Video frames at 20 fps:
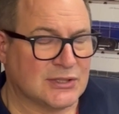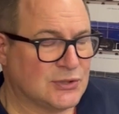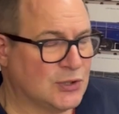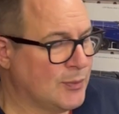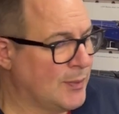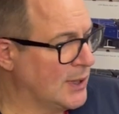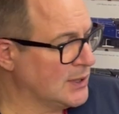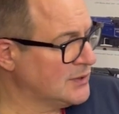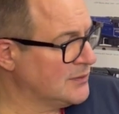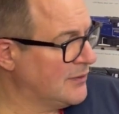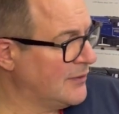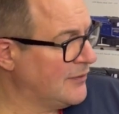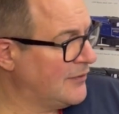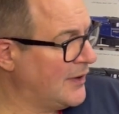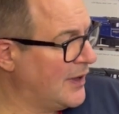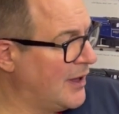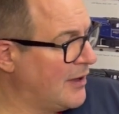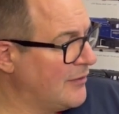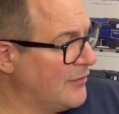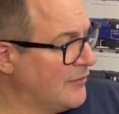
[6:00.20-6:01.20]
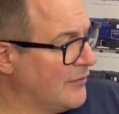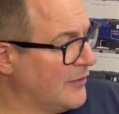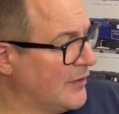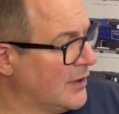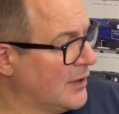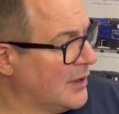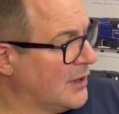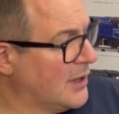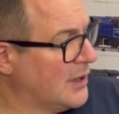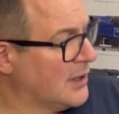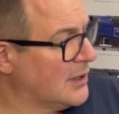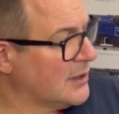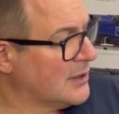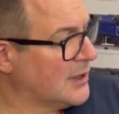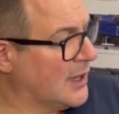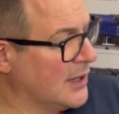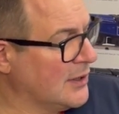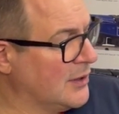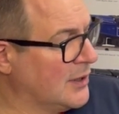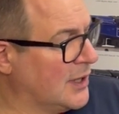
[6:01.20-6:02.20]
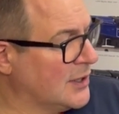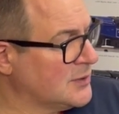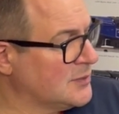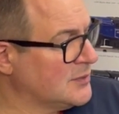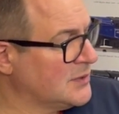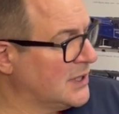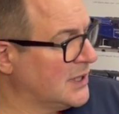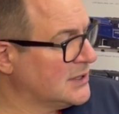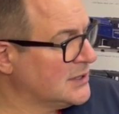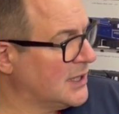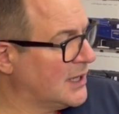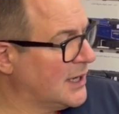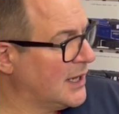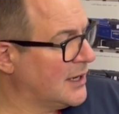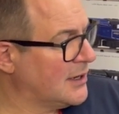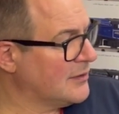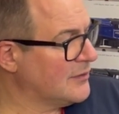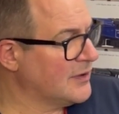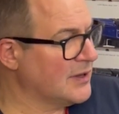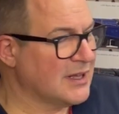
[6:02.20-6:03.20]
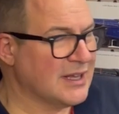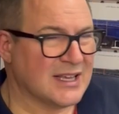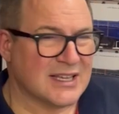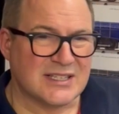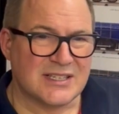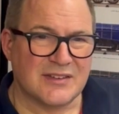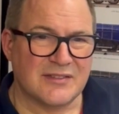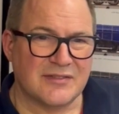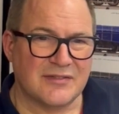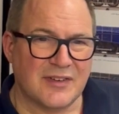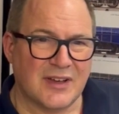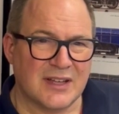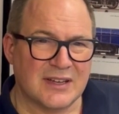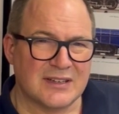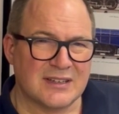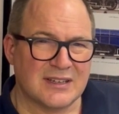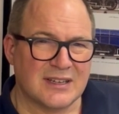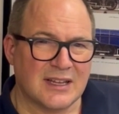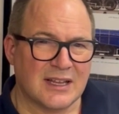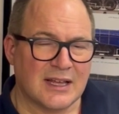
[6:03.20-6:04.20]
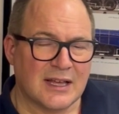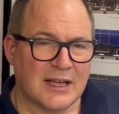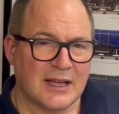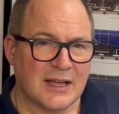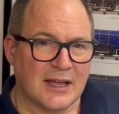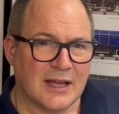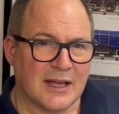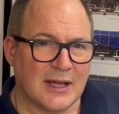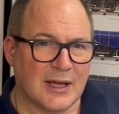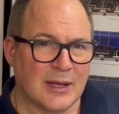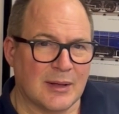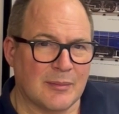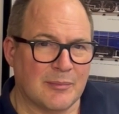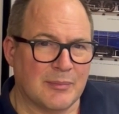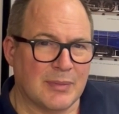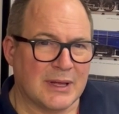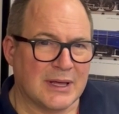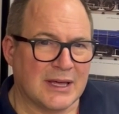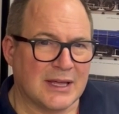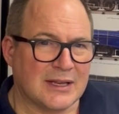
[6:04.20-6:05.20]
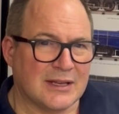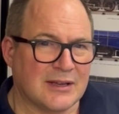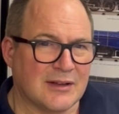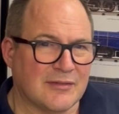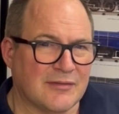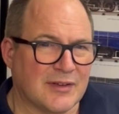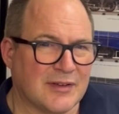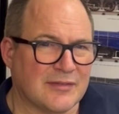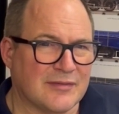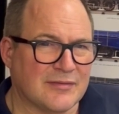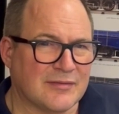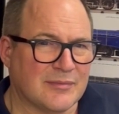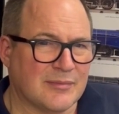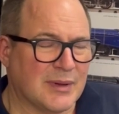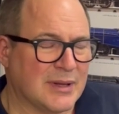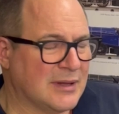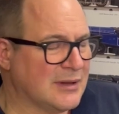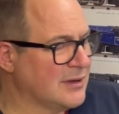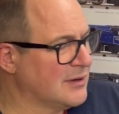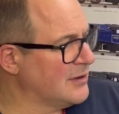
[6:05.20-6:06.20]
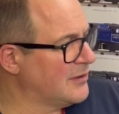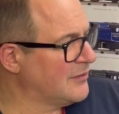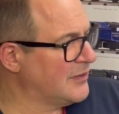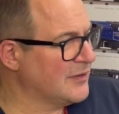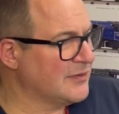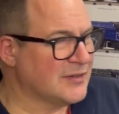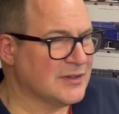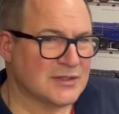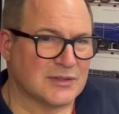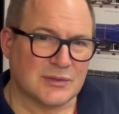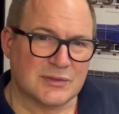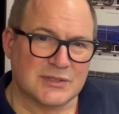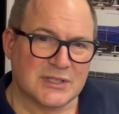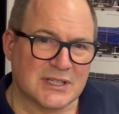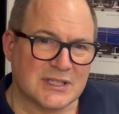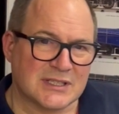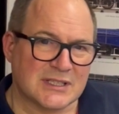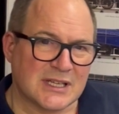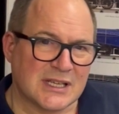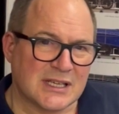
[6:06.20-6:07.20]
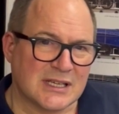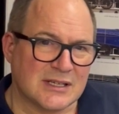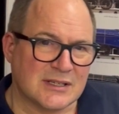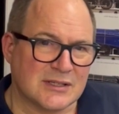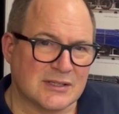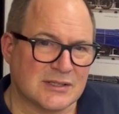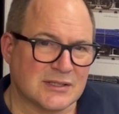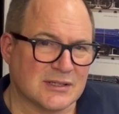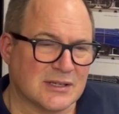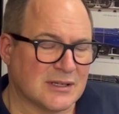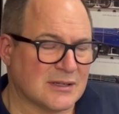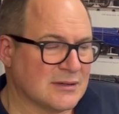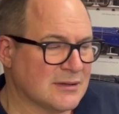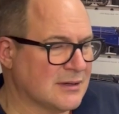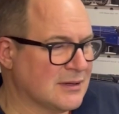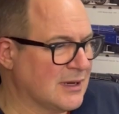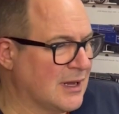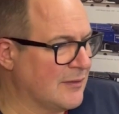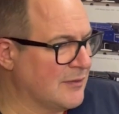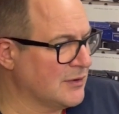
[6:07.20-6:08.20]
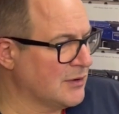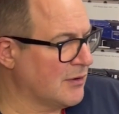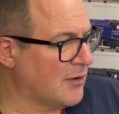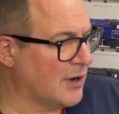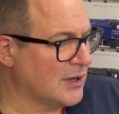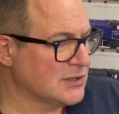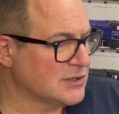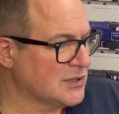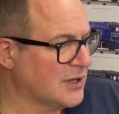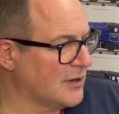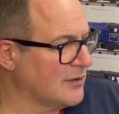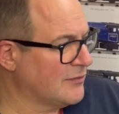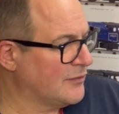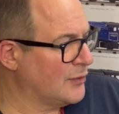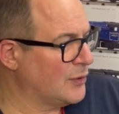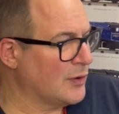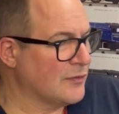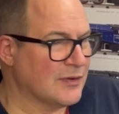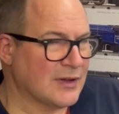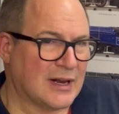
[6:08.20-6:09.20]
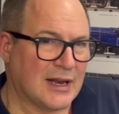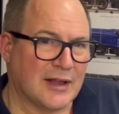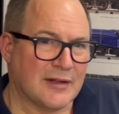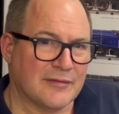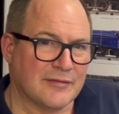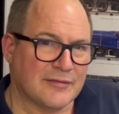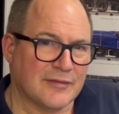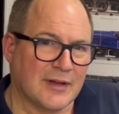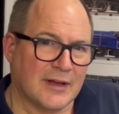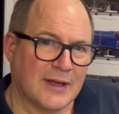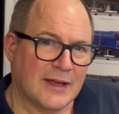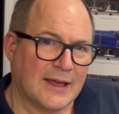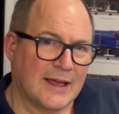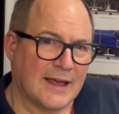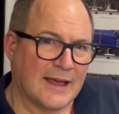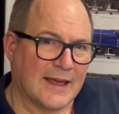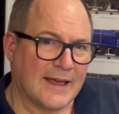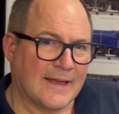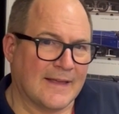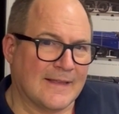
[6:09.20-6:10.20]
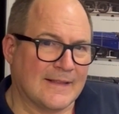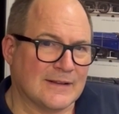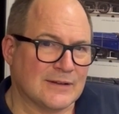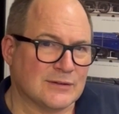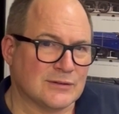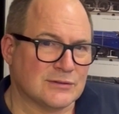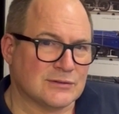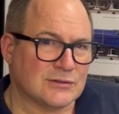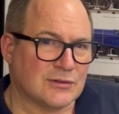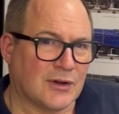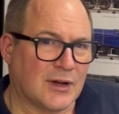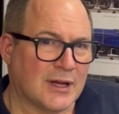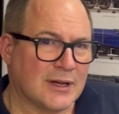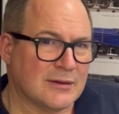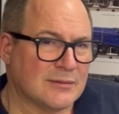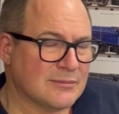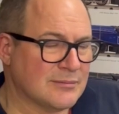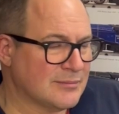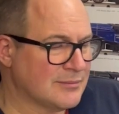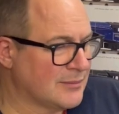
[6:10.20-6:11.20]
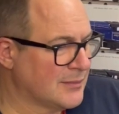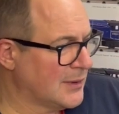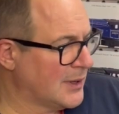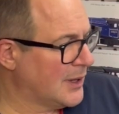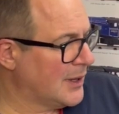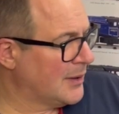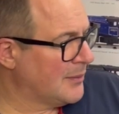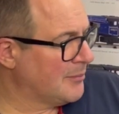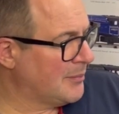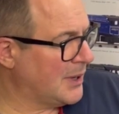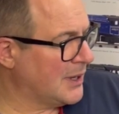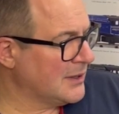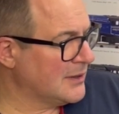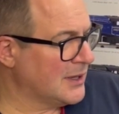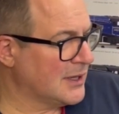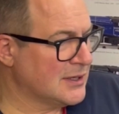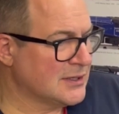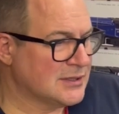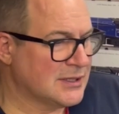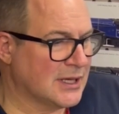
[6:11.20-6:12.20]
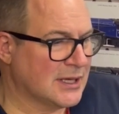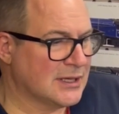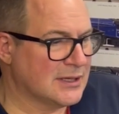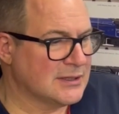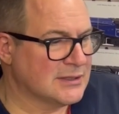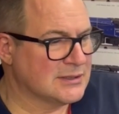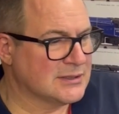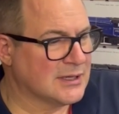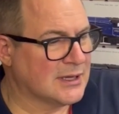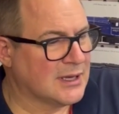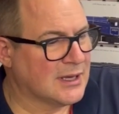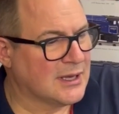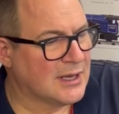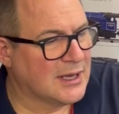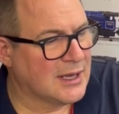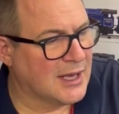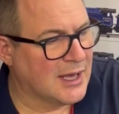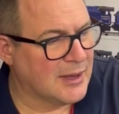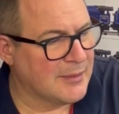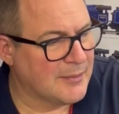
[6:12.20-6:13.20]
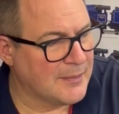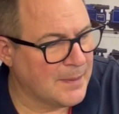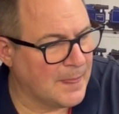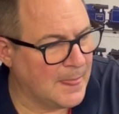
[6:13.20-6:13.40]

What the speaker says: too much of a faff? Can you get some detail out of it? Is it fun? Being in your 50s or 60s and having your eyesight fall off a cliff and try and paint these things. I've